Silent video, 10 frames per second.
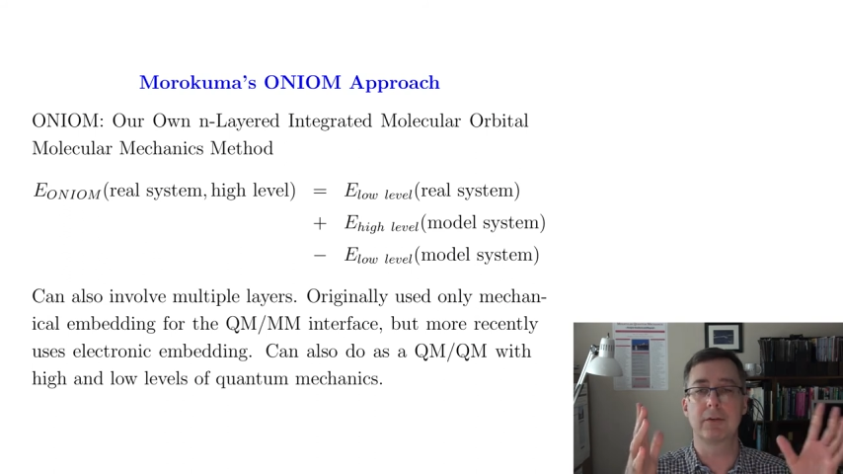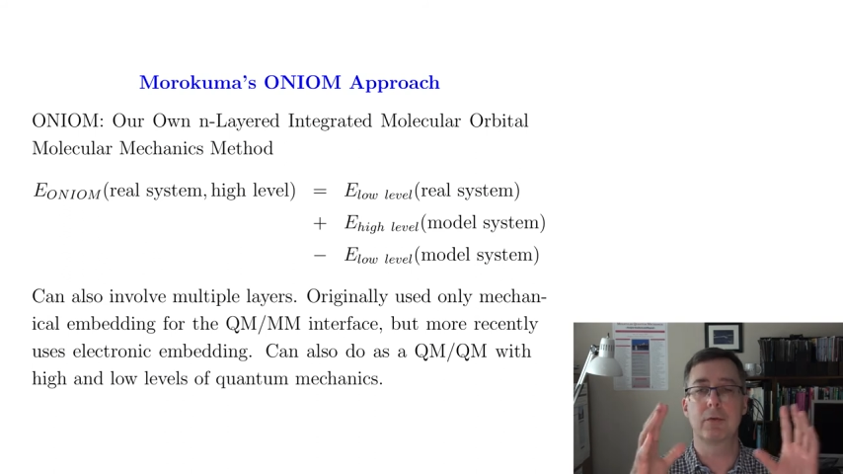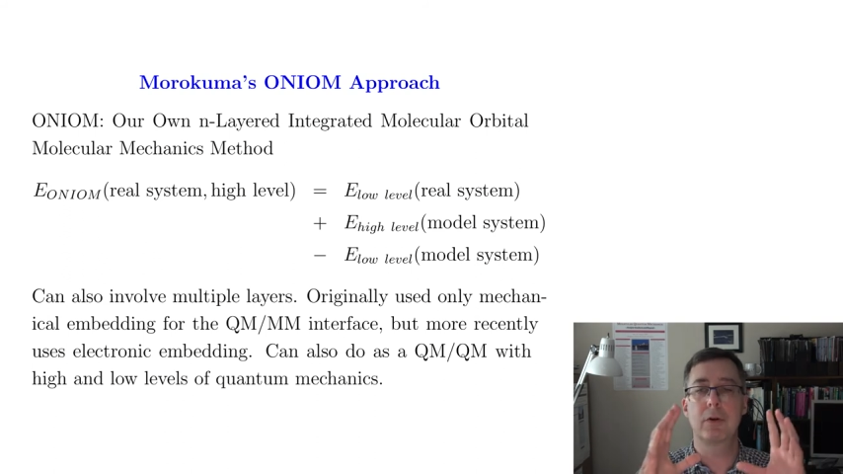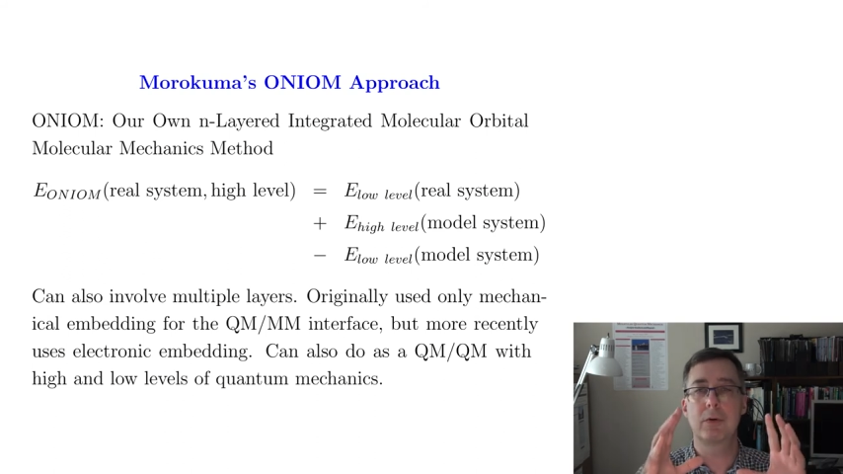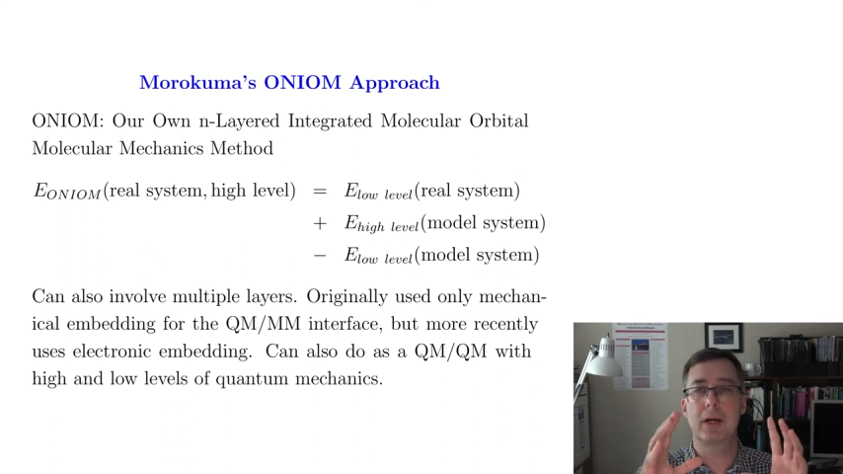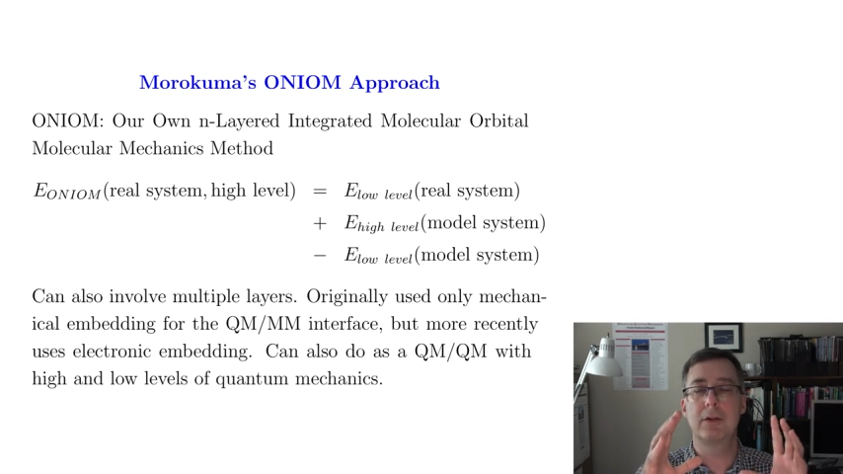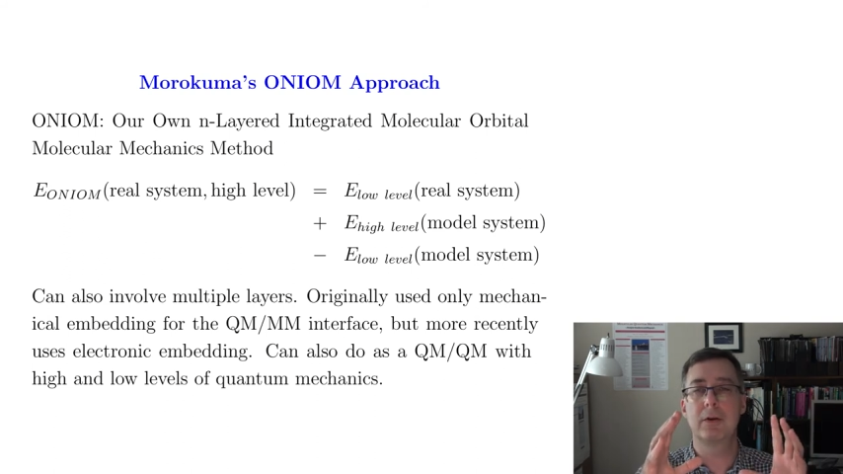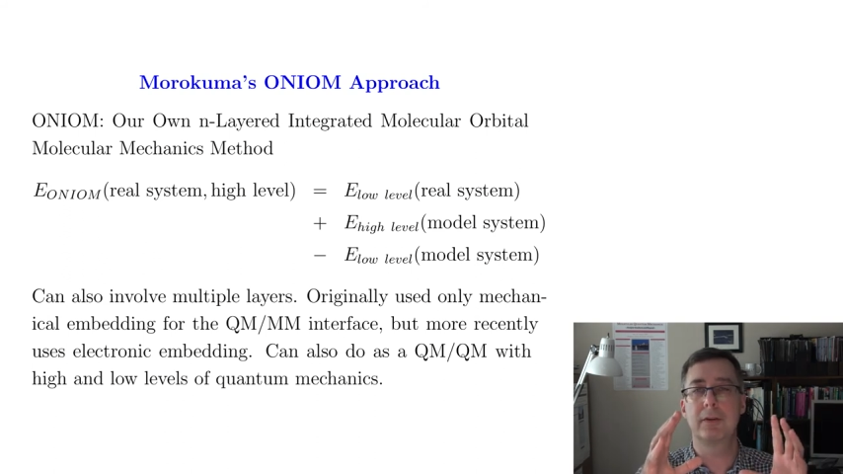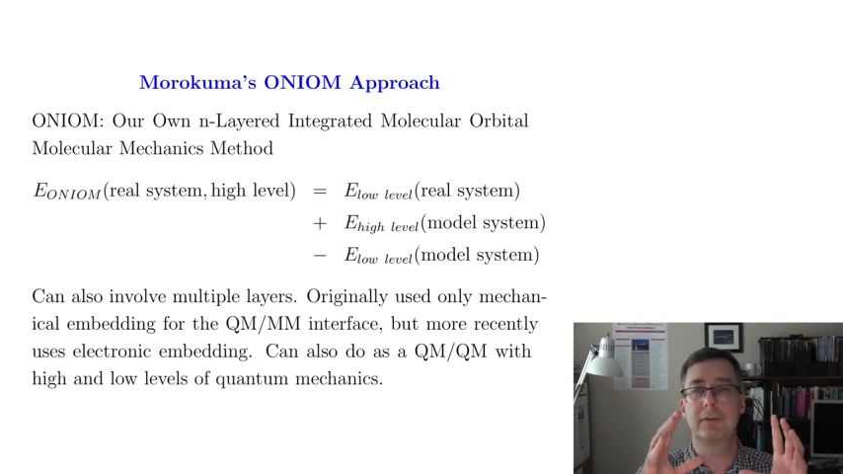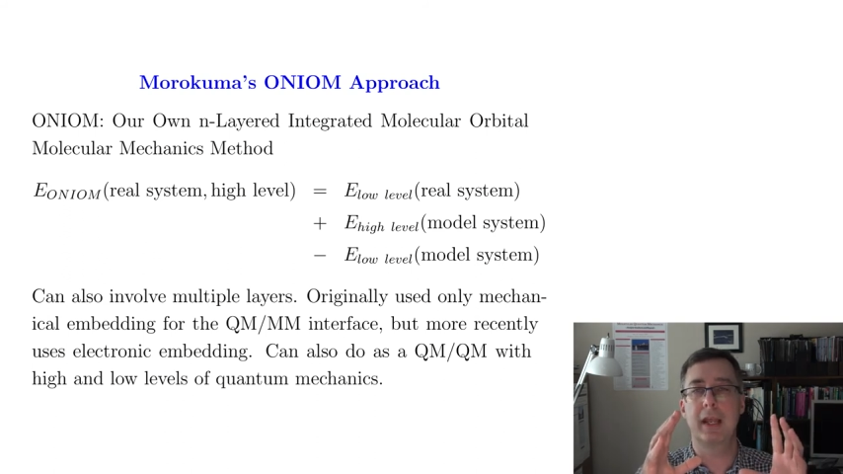So what do I do
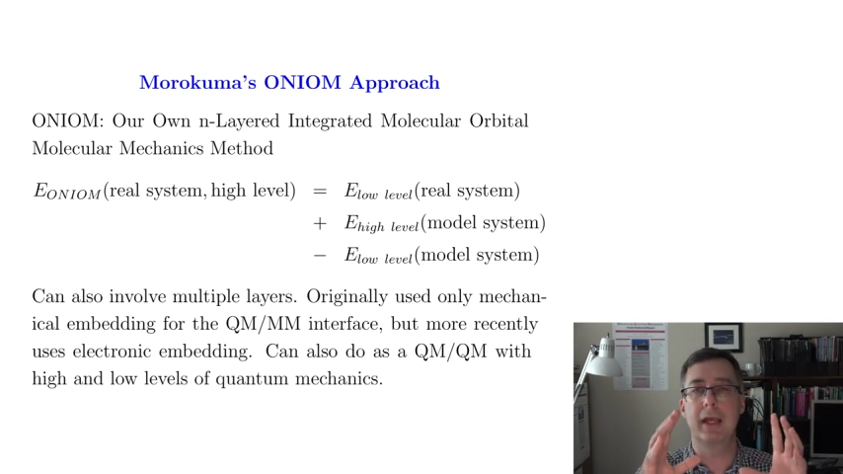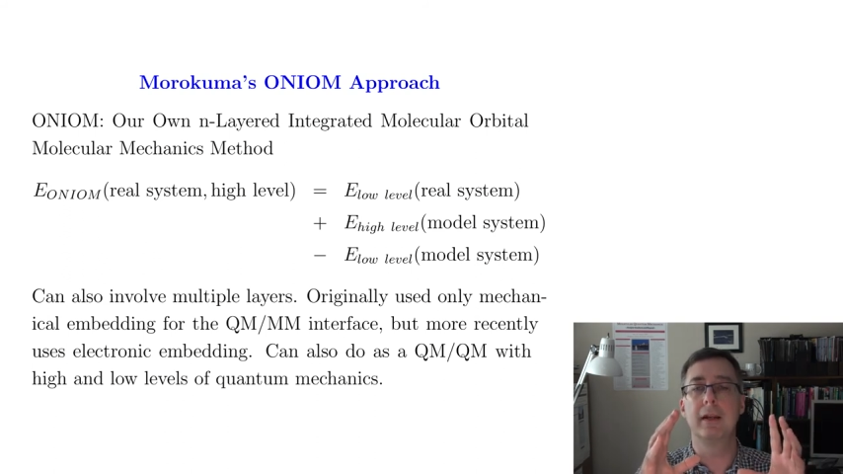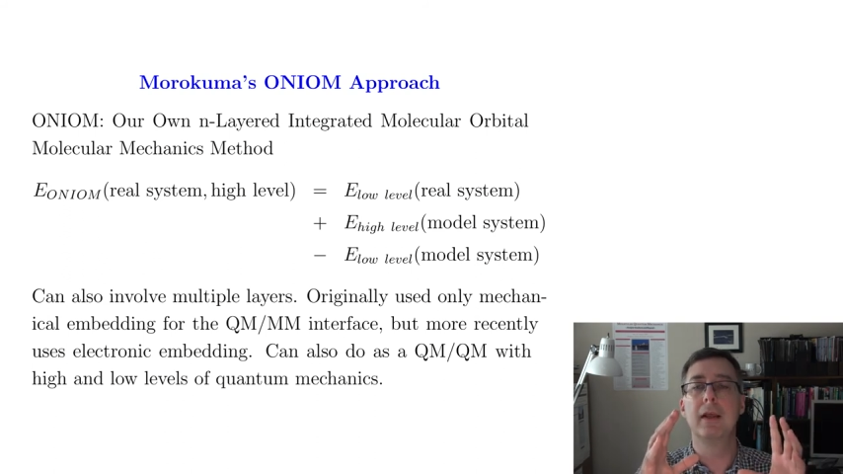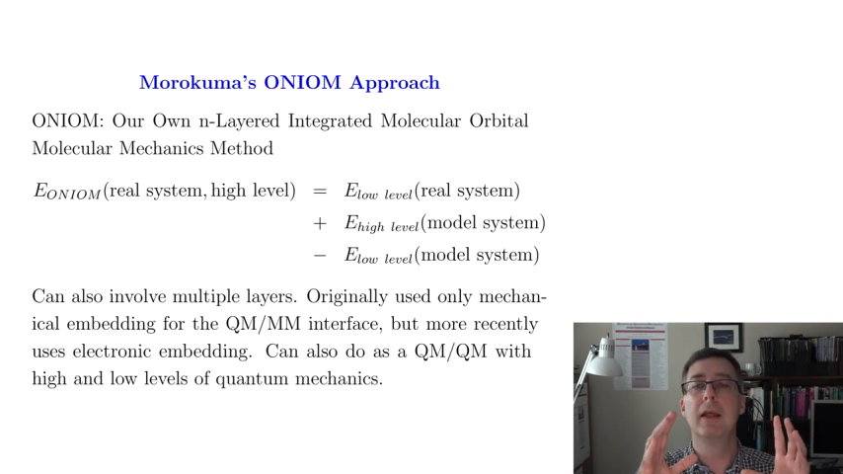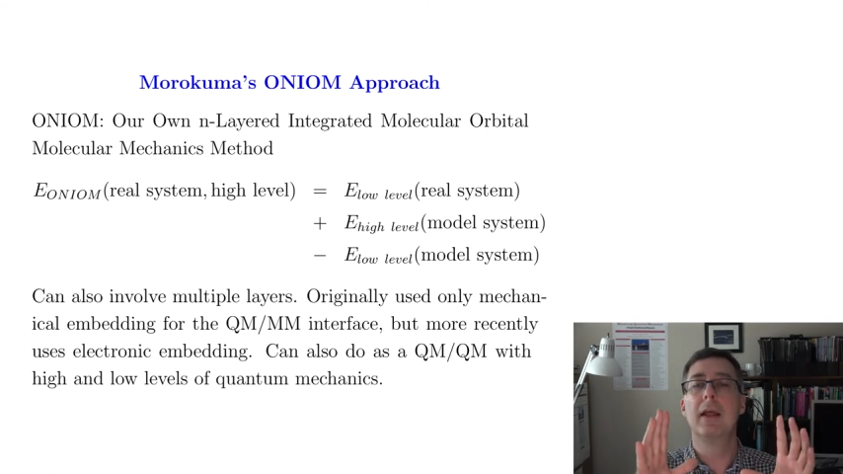instead?